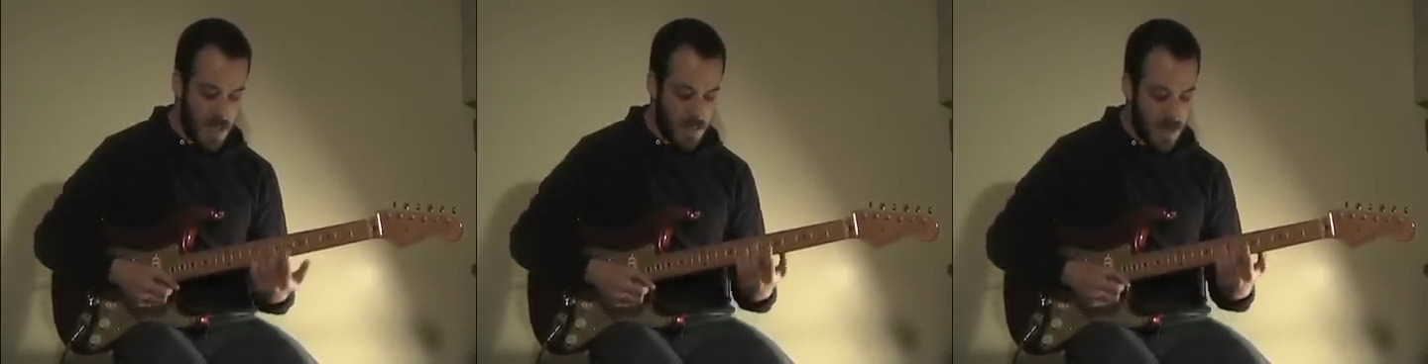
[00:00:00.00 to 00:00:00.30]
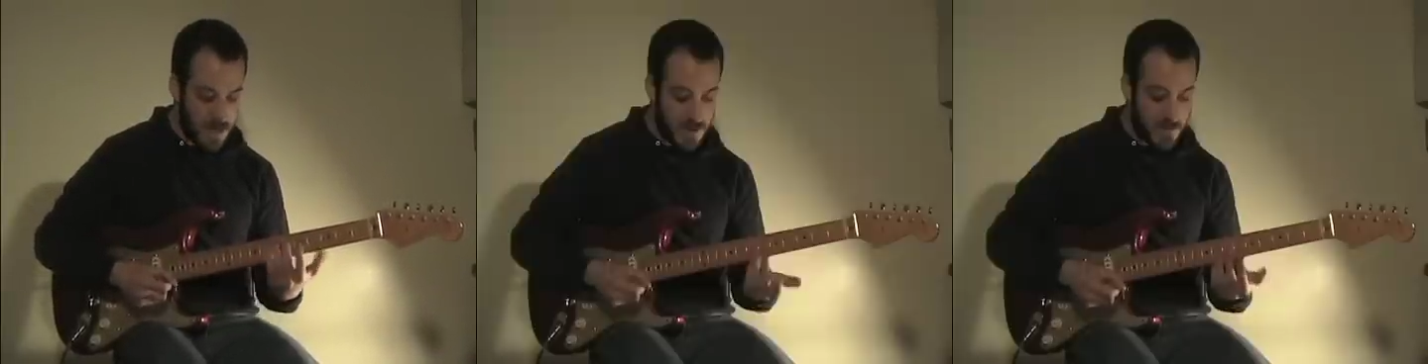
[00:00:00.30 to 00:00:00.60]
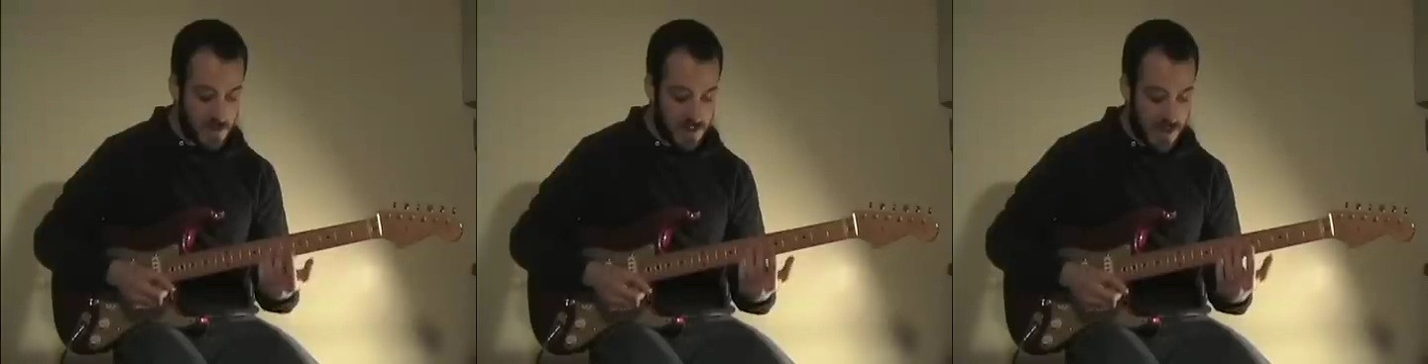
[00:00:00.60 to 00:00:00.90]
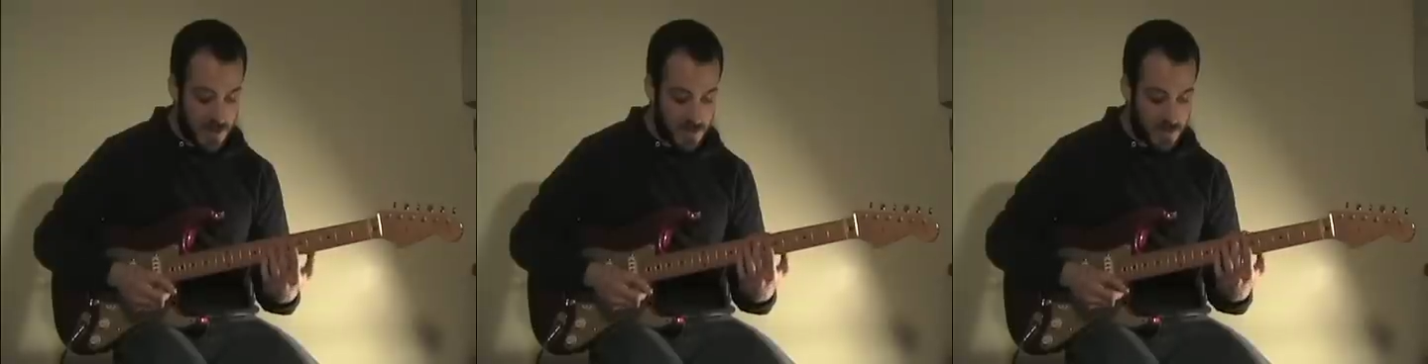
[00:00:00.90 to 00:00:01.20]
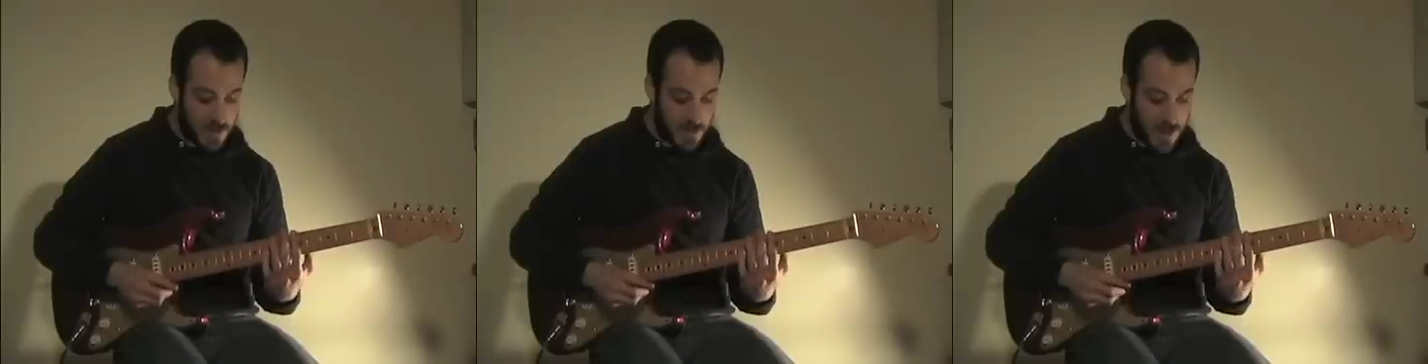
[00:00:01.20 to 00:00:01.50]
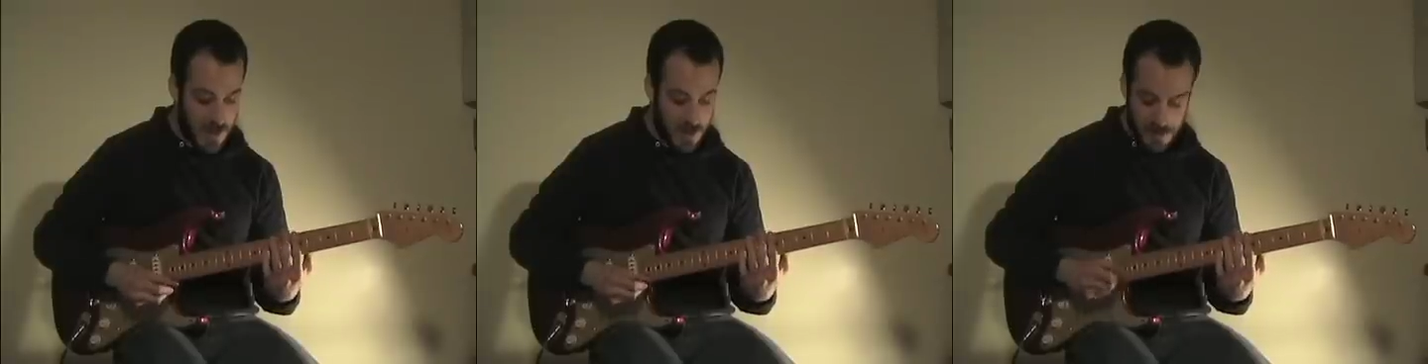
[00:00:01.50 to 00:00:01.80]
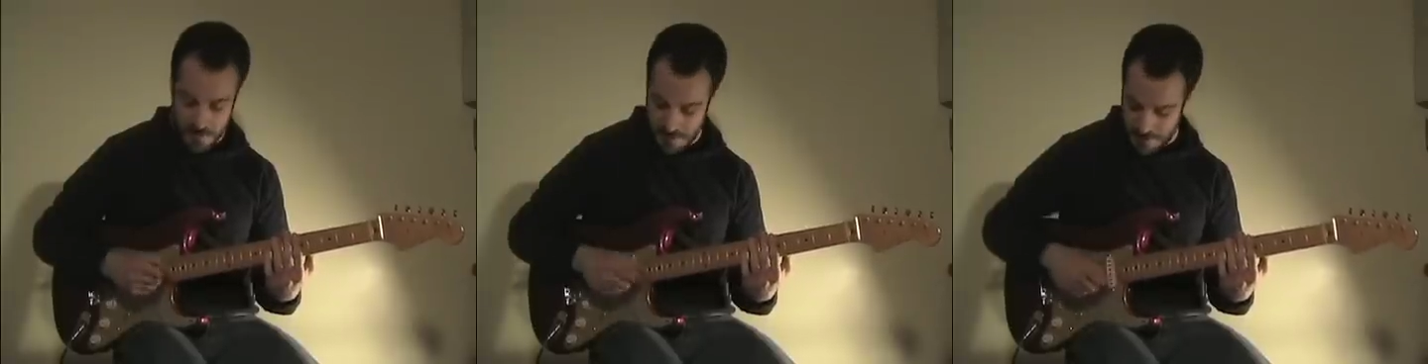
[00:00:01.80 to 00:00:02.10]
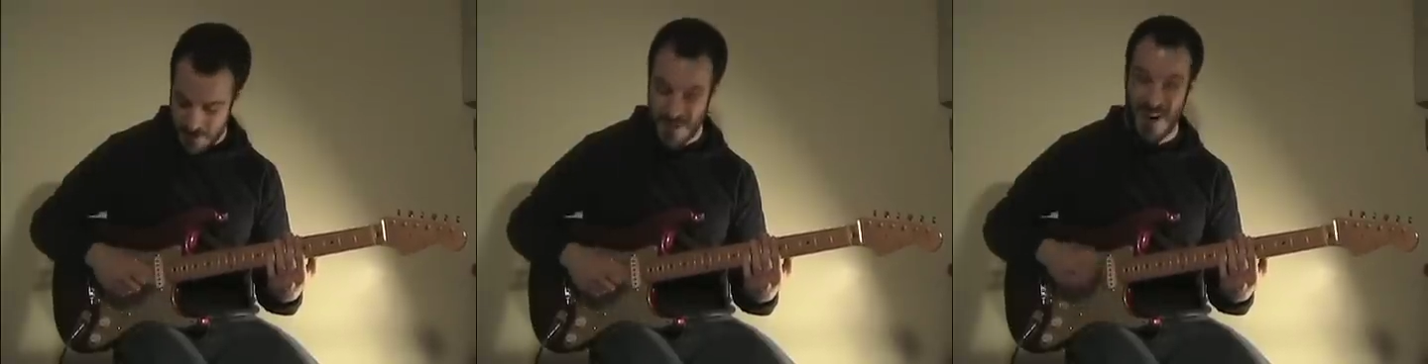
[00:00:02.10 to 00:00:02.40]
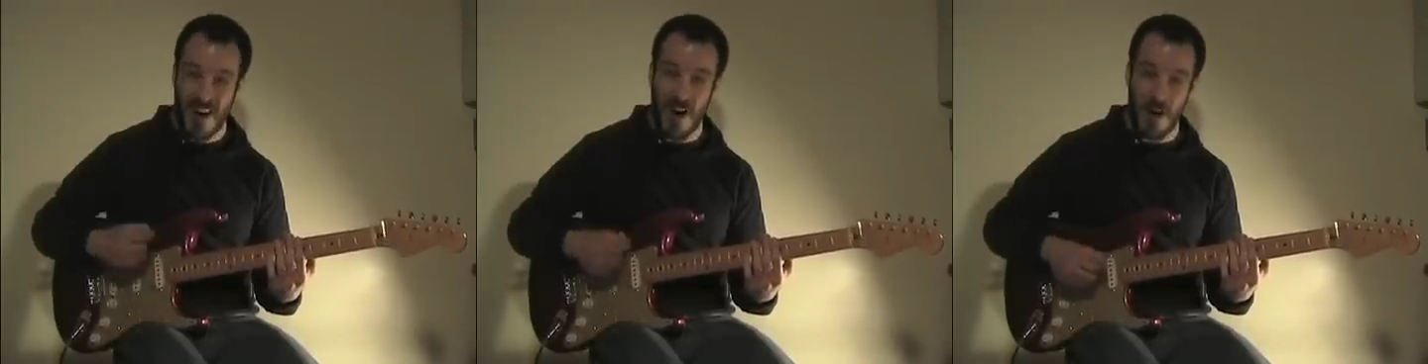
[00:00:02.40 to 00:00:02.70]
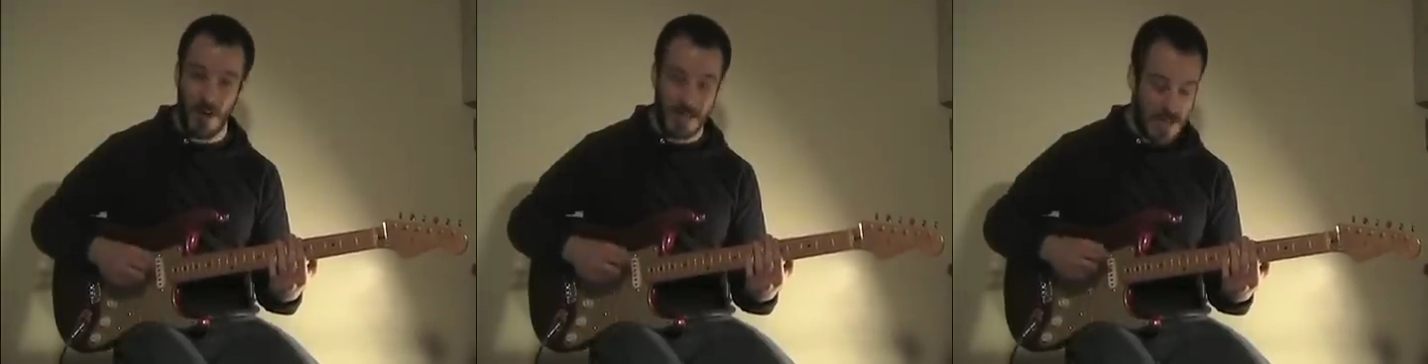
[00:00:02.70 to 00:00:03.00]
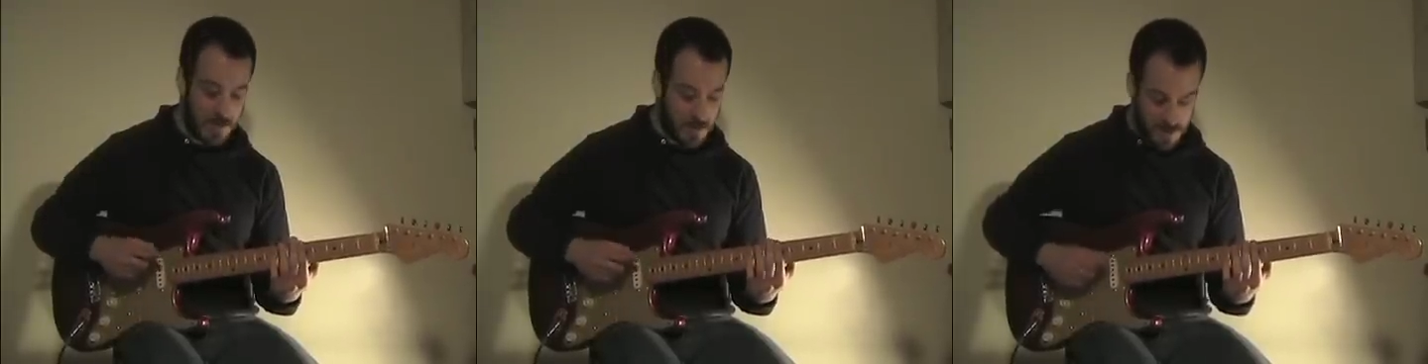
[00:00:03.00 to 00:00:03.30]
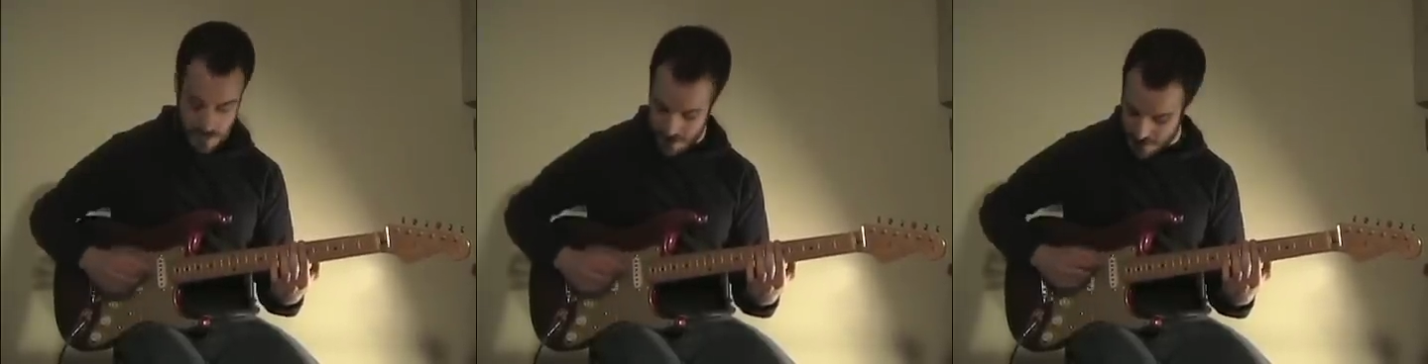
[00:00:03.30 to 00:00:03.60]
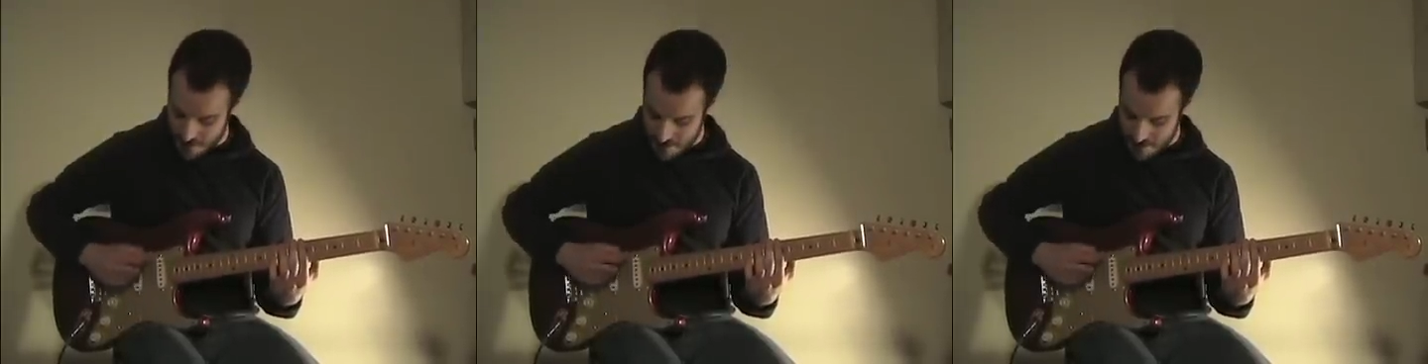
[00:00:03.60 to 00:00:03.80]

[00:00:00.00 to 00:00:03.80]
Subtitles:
Then a different challenge for the remaining intervals, all downstrokes.